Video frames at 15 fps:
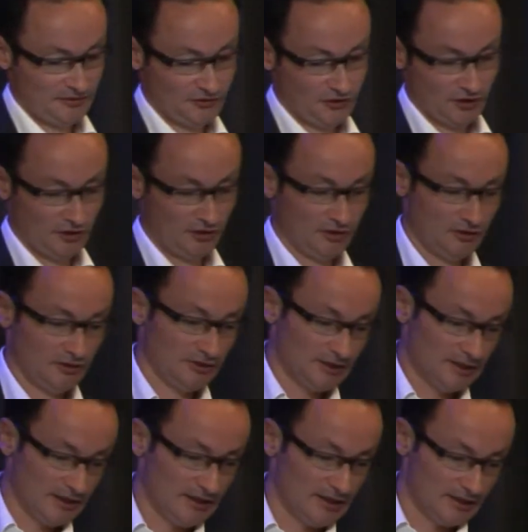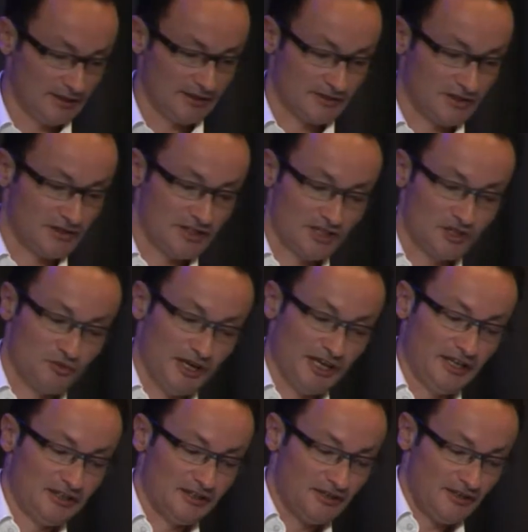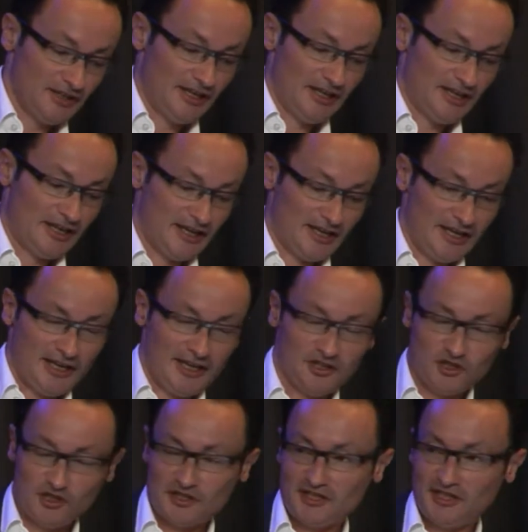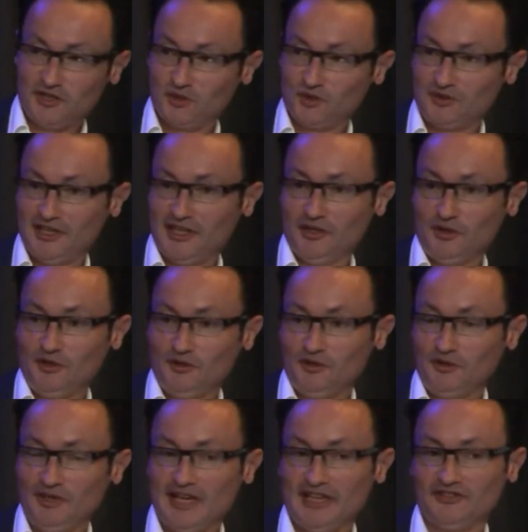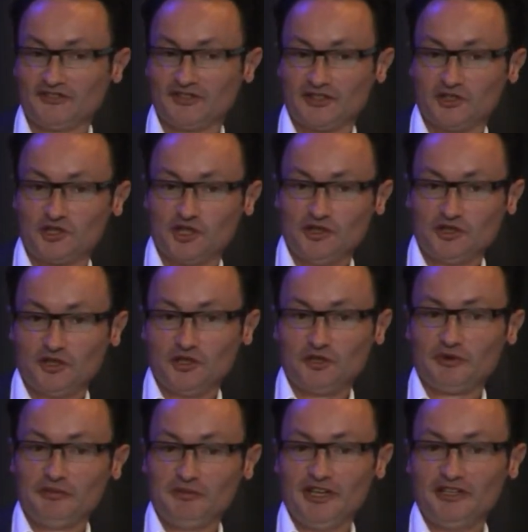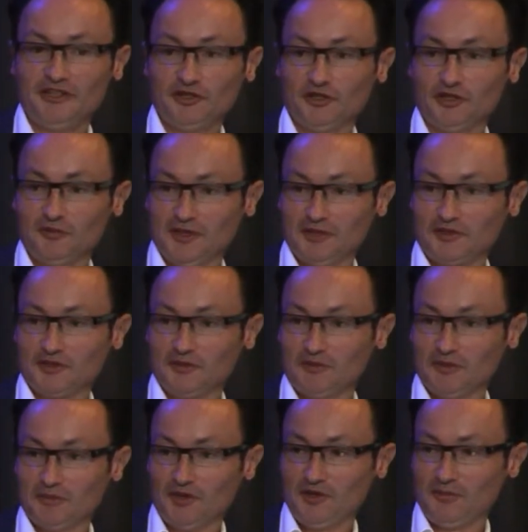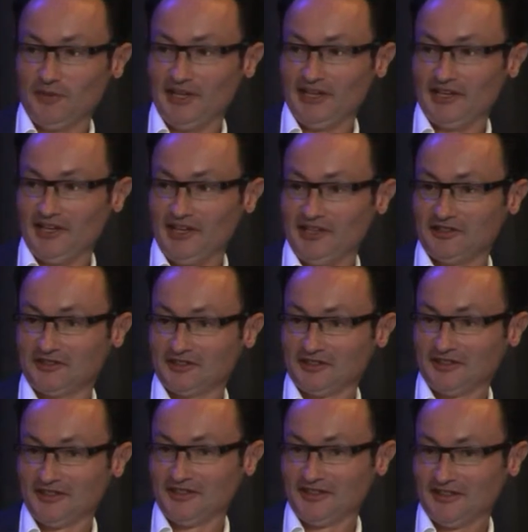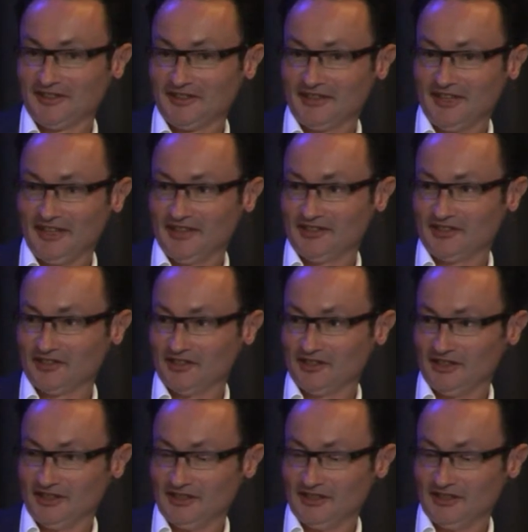So this is why I just sent today a last gentle reminder about the people paying late. And